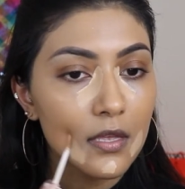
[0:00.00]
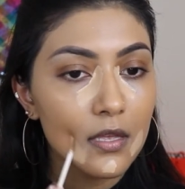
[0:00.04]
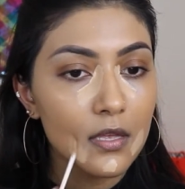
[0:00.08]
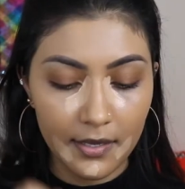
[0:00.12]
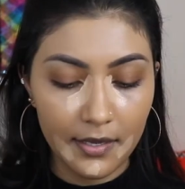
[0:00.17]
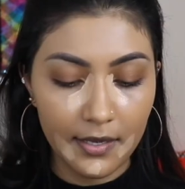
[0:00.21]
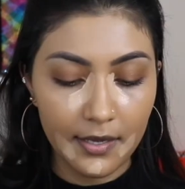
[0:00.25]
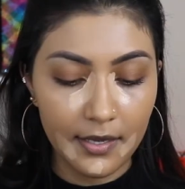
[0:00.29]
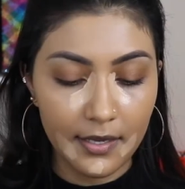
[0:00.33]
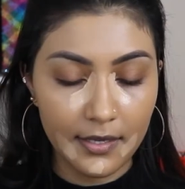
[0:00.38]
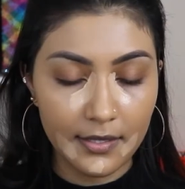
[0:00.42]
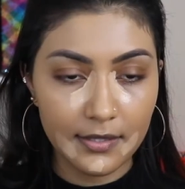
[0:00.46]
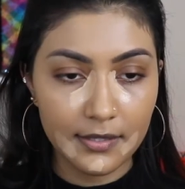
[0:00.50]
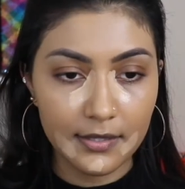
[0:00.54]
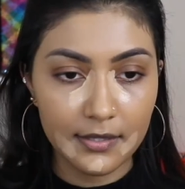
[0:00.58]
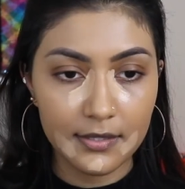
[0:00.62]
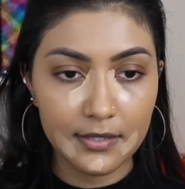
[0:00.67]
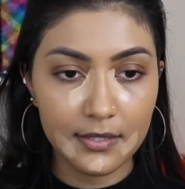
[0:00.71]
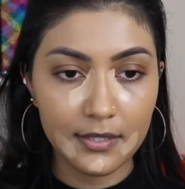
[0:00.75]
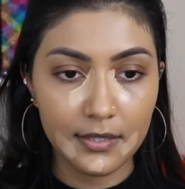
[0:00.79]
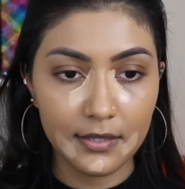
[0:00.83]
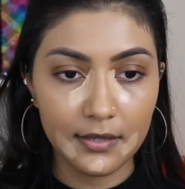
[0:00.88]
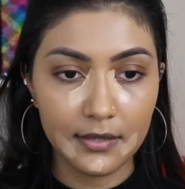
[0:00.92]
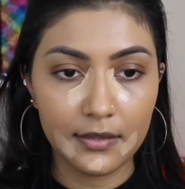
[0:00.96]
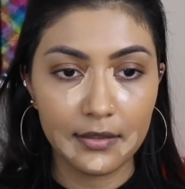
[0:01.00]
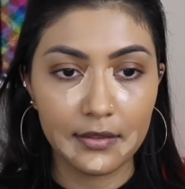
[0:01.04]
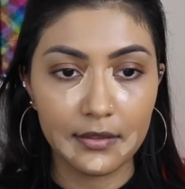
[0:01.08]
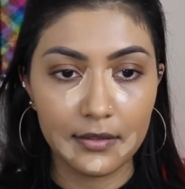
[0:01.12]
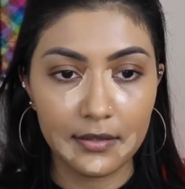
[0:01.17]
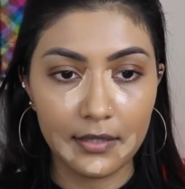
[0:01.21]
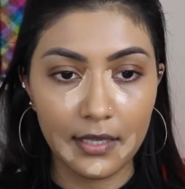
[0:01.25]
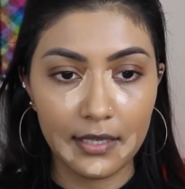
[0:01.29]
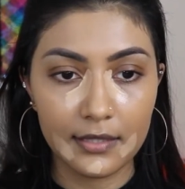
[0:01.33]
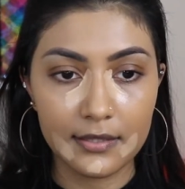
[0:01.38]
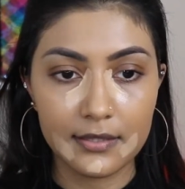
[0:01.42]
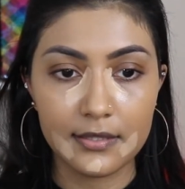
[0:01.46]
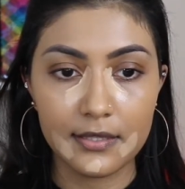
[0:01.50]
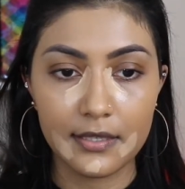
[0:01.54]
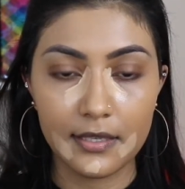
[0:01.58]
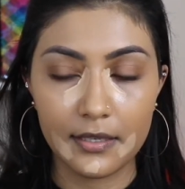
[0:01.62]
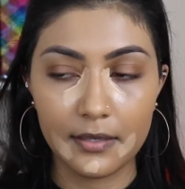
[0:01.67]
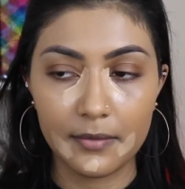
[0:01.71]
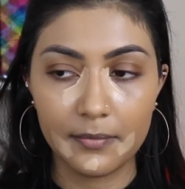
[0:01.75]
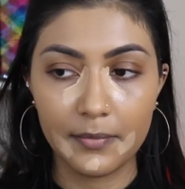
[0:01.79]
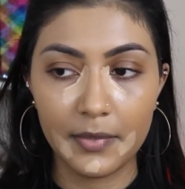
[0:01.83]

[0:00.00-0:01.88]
And that's it,